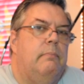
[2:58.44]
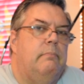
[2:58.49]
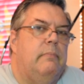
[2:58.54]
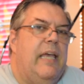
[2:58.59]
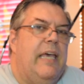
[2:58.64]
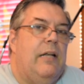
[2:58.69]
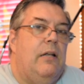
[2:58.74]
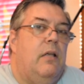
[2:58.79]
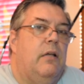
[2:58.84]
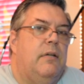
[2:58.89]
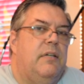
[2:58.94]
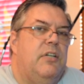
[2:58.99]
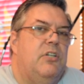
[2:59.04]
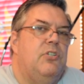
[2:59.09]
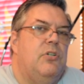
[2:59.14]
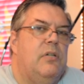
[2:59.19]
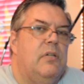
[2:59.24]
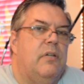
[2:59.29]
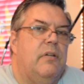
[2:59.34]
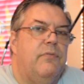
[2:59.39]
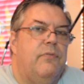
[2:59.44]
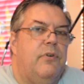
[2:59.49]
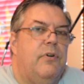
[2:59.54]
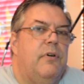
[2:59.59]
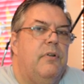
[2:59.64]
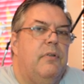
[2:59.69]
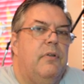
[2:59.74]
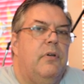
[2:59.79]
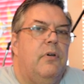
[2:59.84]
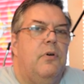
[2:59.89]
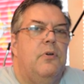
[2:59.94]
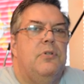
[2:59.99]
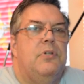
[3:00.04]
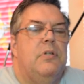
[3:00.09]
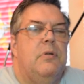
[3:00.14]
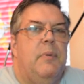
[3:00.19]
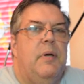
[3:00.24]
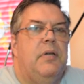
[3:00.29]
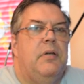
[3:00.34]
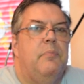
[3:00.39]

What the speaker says: analog digital converter that goes into my